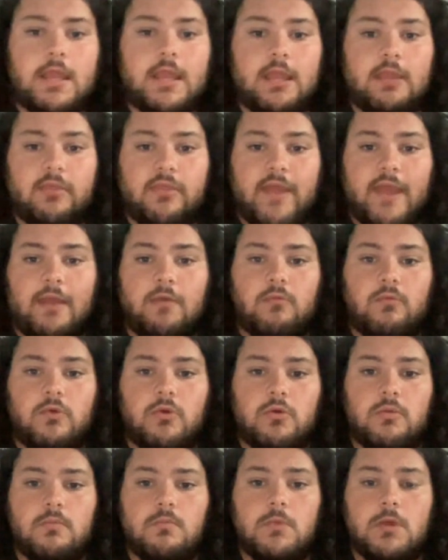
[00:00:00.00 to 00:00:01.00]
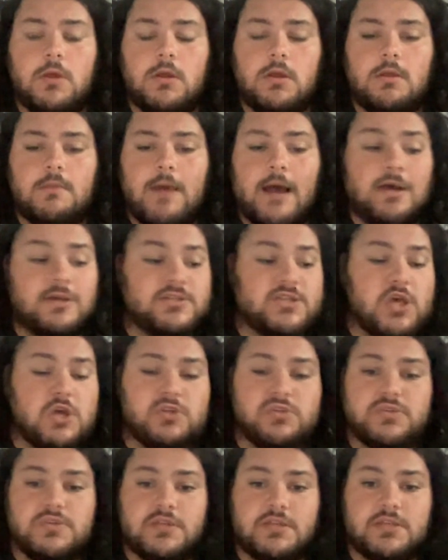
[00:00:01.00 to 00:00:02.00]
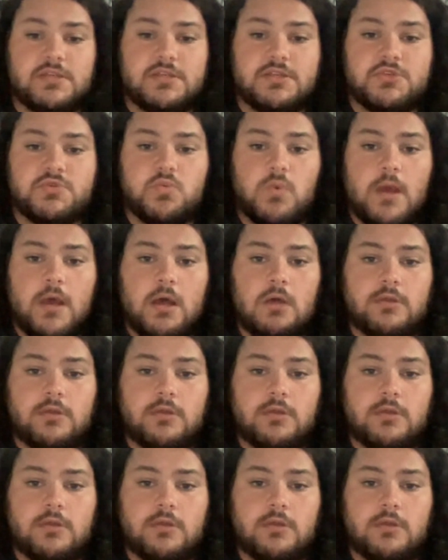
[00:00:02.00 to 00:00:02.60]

in that room, and Miles Alston as well.